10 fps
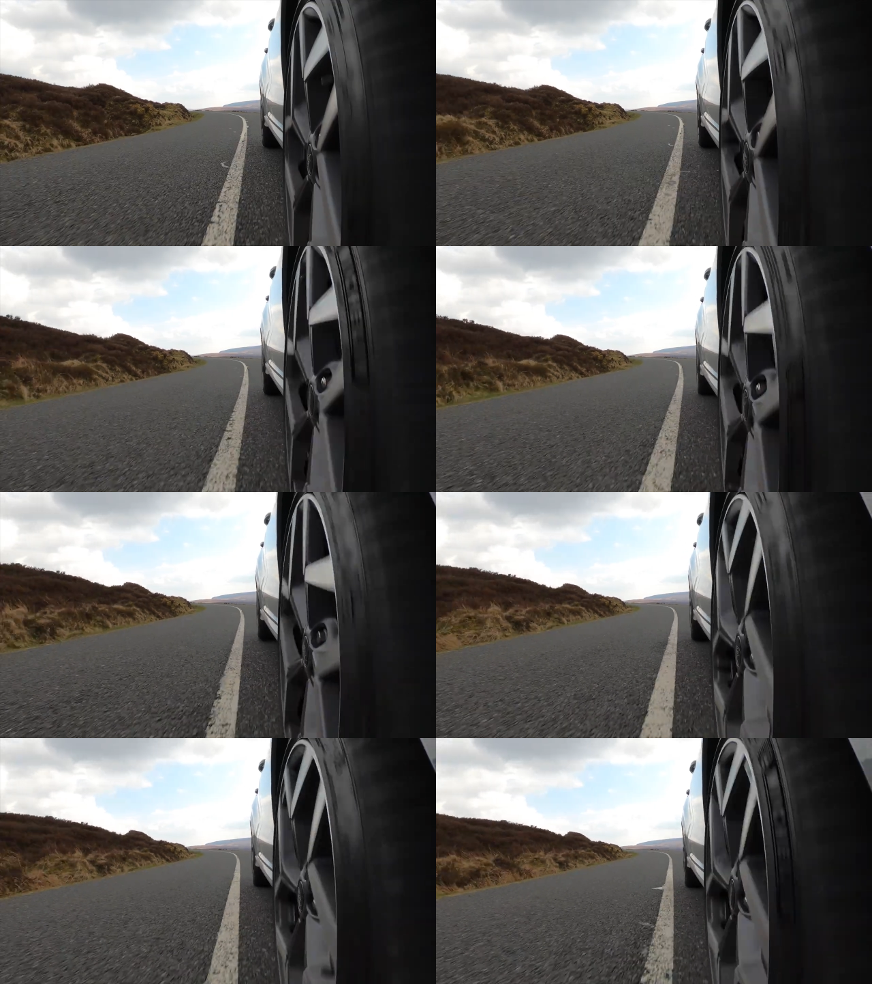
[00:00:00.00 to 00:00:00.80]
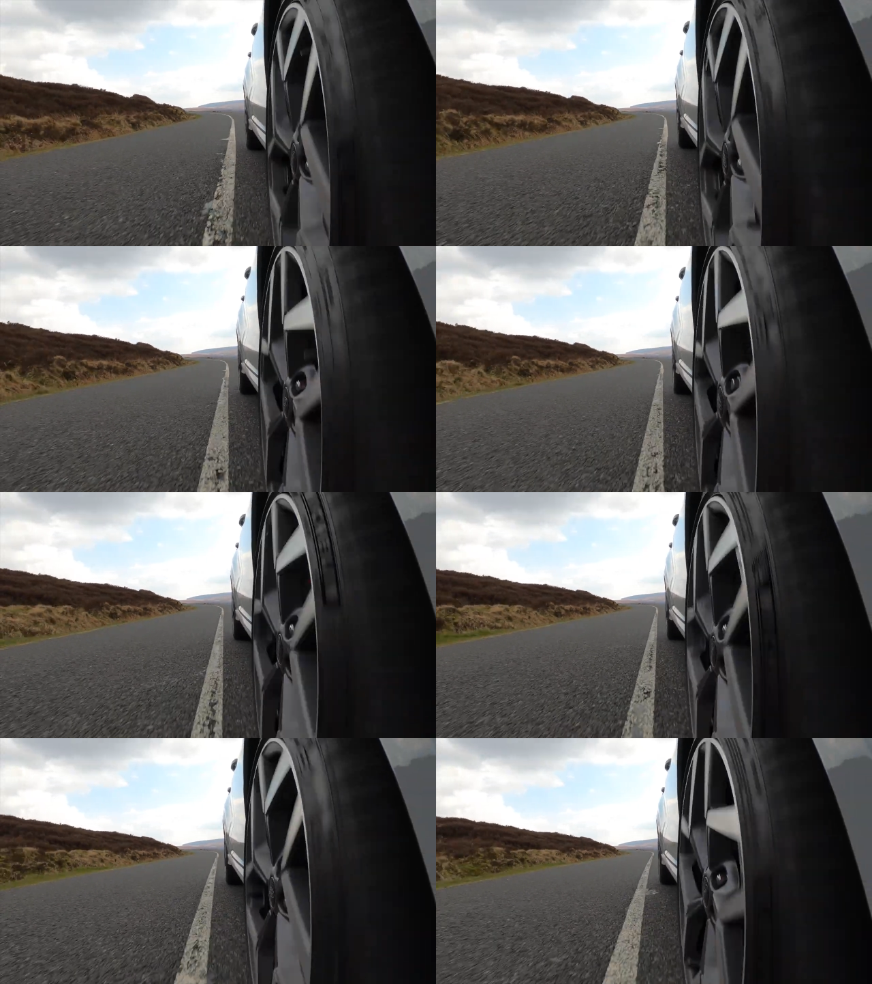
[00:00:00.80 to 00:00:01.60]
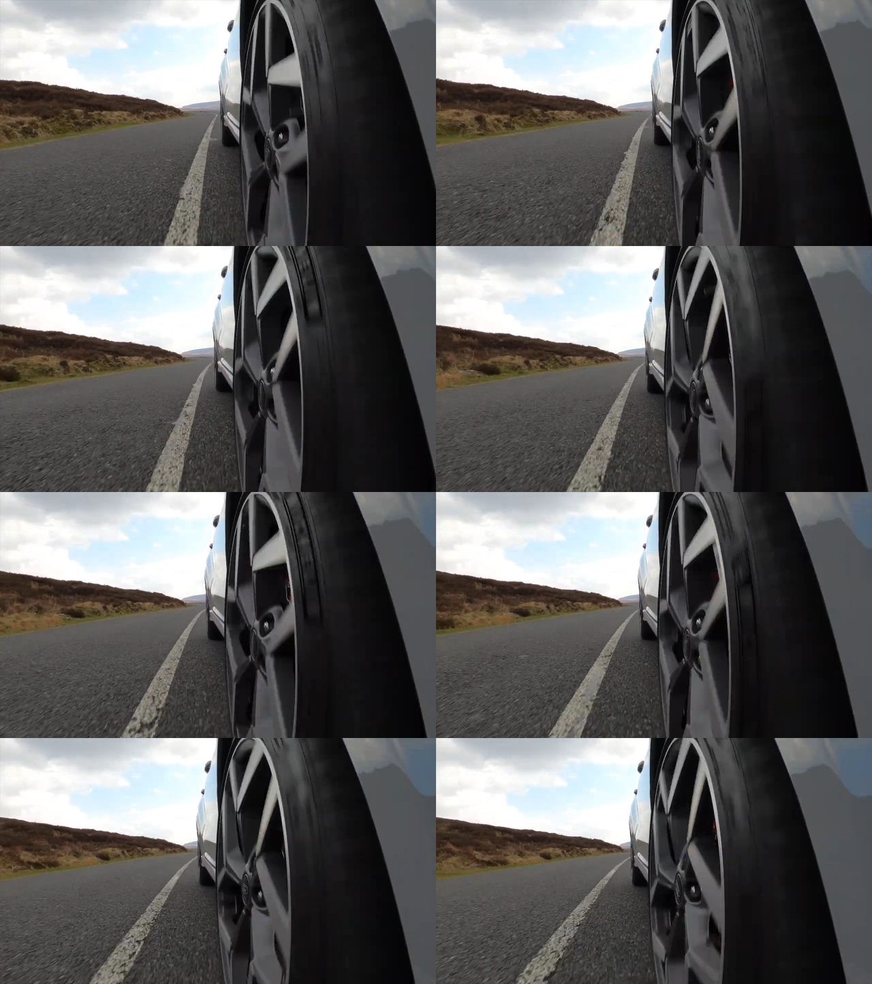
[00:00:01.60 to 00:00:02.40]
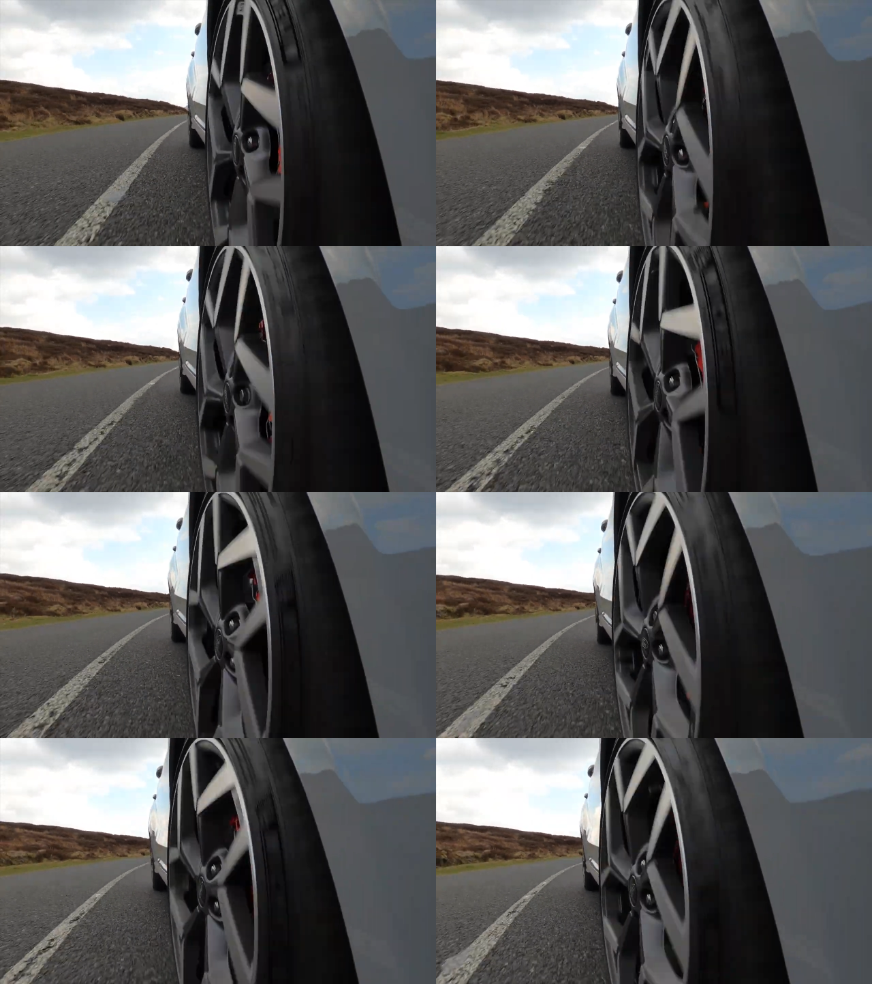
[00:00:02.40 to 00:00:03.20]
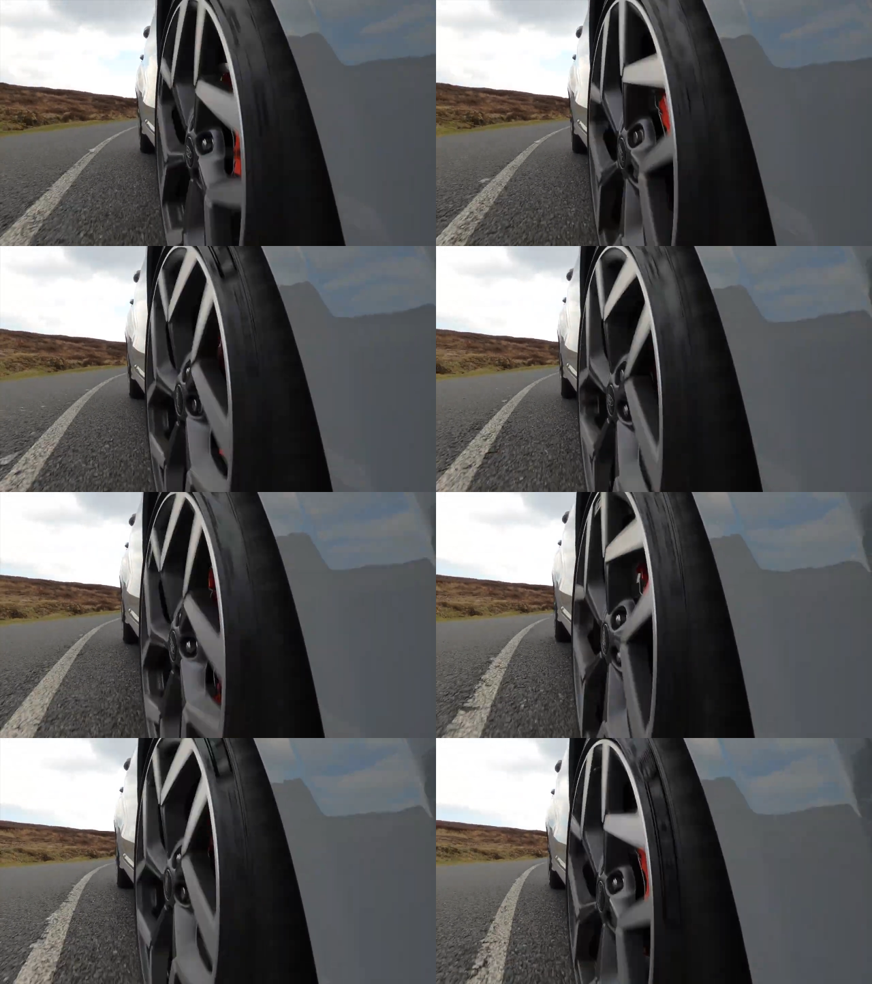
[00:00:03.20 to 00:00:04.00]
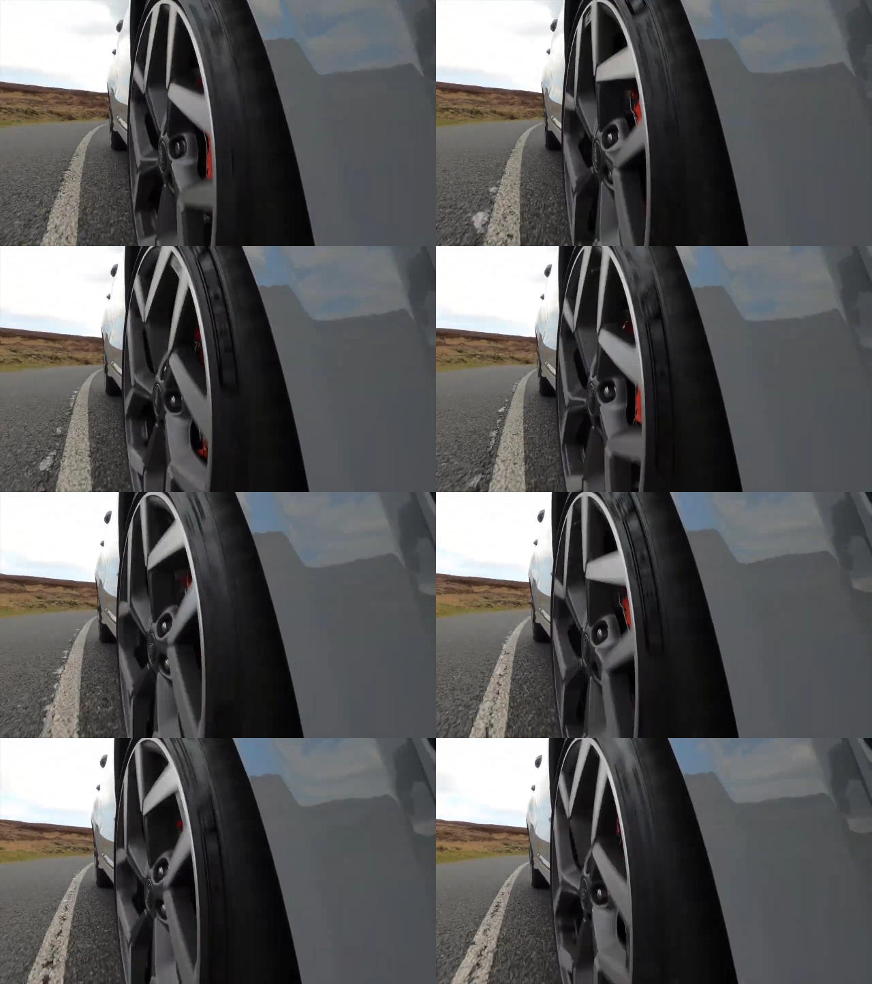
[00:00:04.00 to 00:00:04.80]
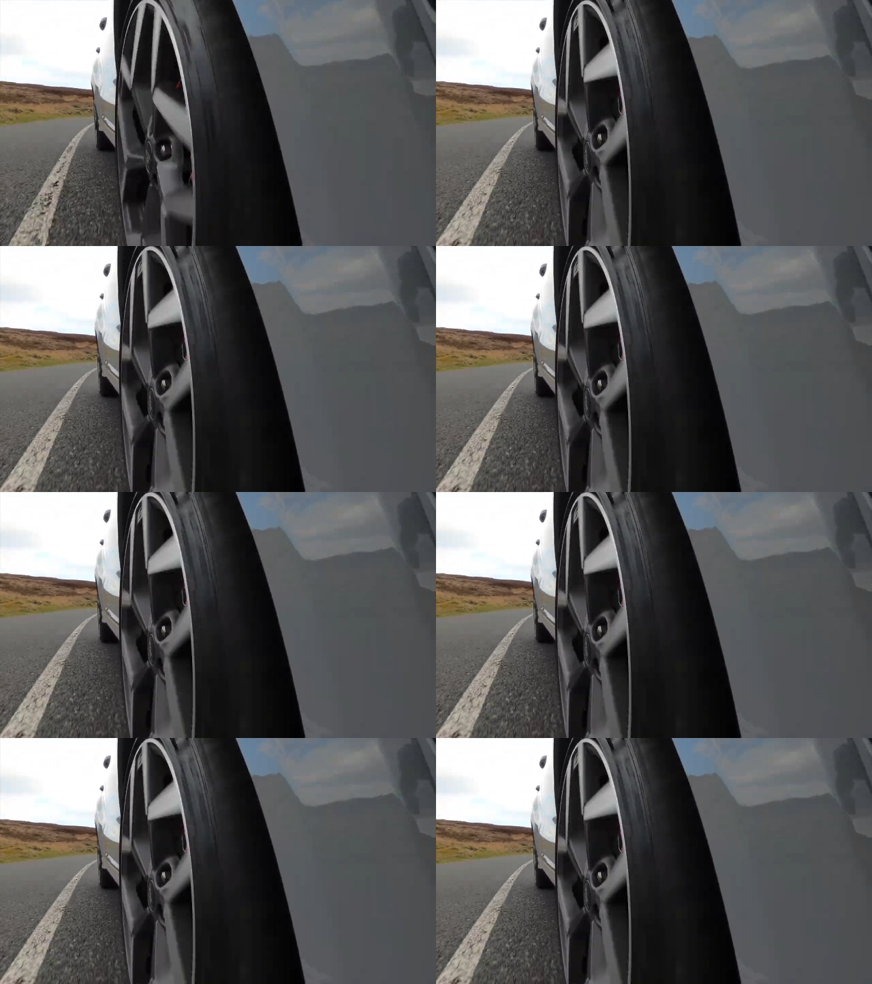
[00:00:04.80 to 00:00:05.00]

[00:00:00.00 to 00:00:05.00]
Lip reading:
Nobody's mouth can be seen.